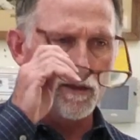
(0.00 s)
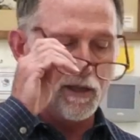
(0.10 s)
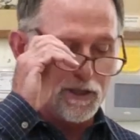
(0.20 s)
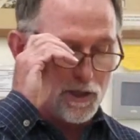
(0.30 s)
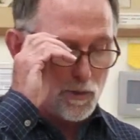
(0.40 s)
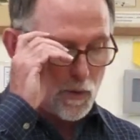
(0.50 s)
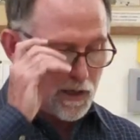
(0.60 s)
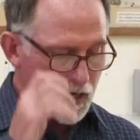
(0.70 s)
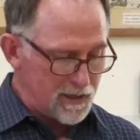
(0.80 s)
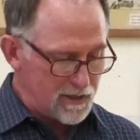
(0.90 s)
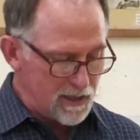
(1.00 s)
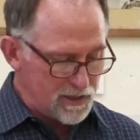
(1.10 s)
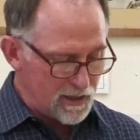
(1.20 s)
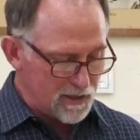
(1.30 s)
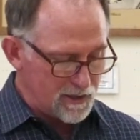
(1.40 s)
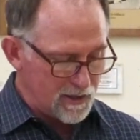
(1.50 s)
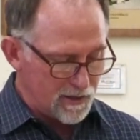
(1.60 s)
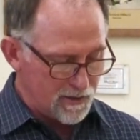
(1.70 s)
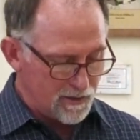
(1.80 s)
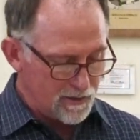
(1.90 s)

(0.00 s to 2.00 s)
This is what God's teaching us here.